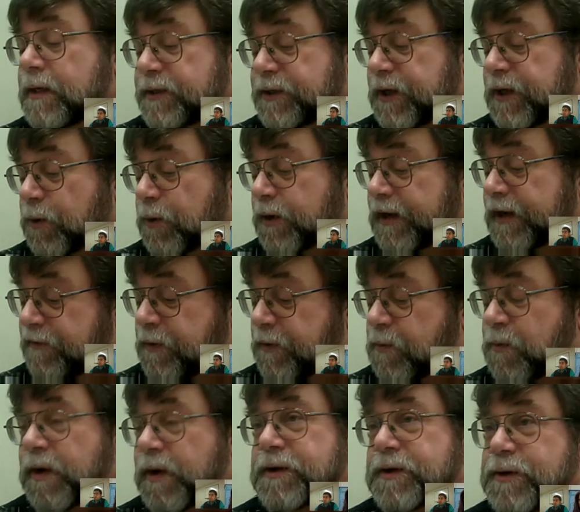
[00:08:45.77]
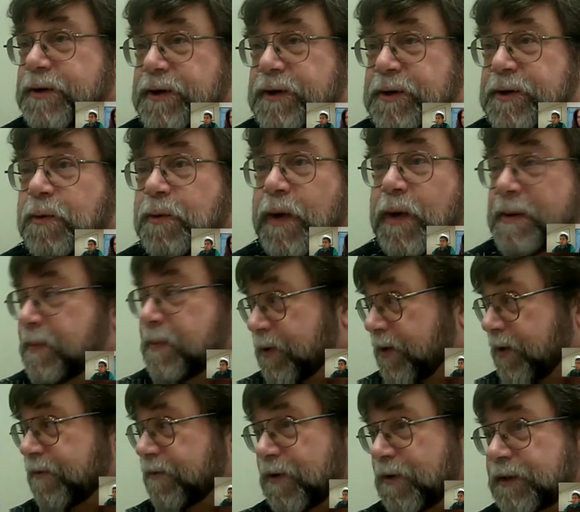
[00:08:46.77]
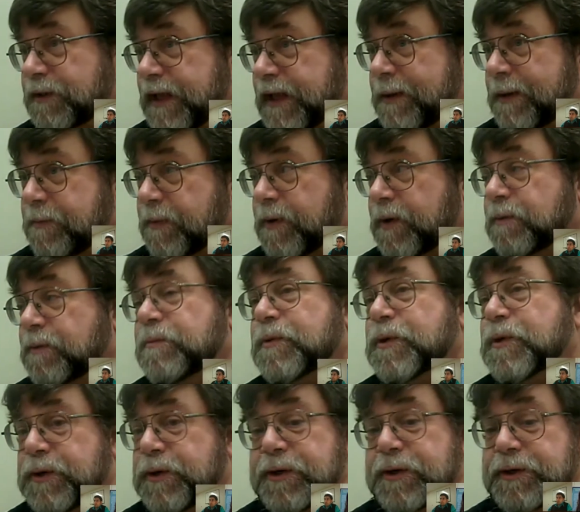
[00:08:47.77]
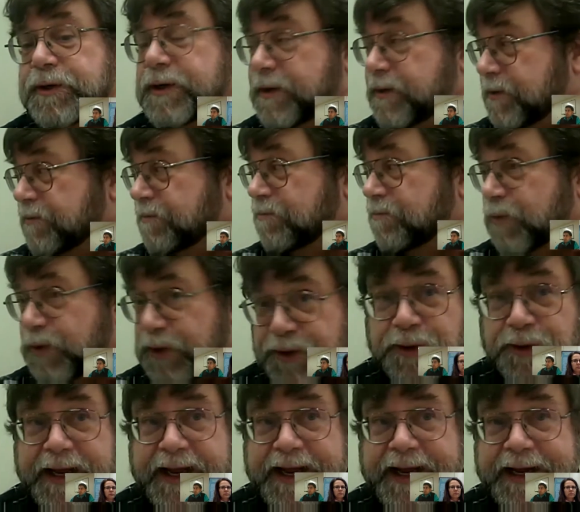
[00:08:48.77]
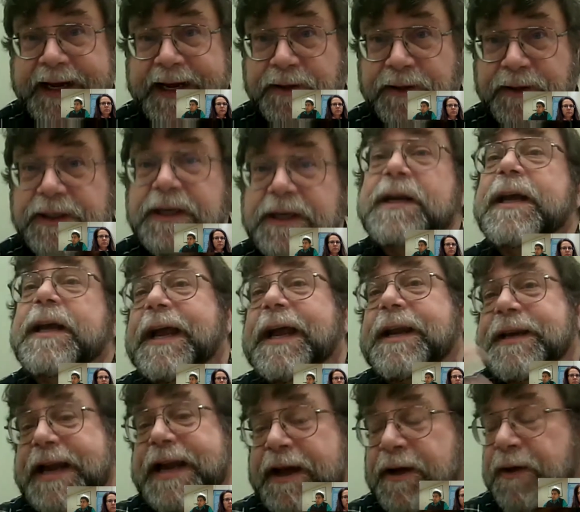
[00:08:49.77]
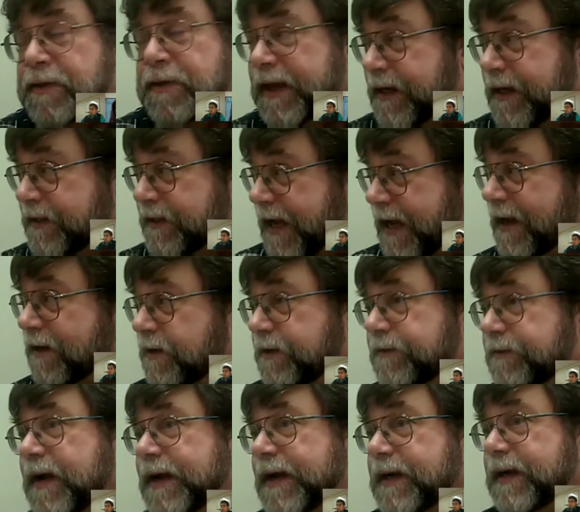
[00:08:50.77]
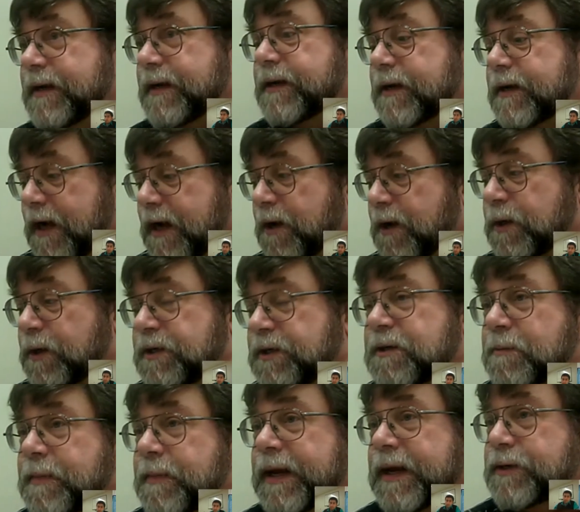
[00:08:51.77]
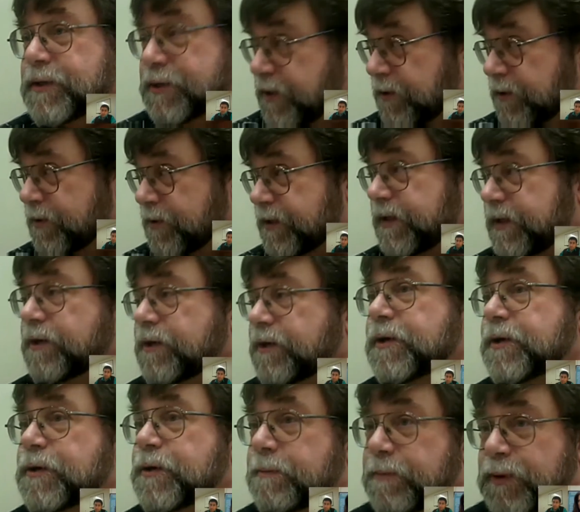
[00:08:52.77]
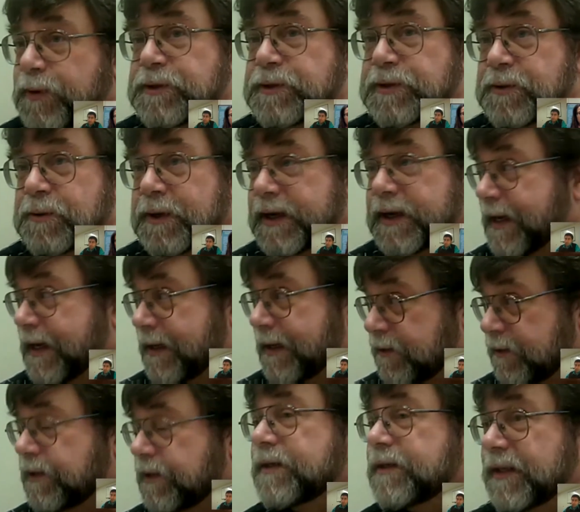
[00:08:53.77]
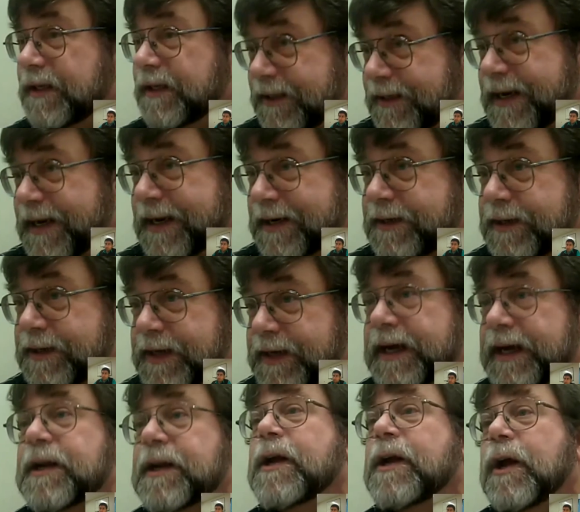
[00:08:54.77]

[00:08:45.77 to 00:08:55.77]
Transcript: So if you wanted to do a webinar, for example, you could use Google Hangouts. And now that it's activated in the college domain, students can use their personal accounts to connect to that,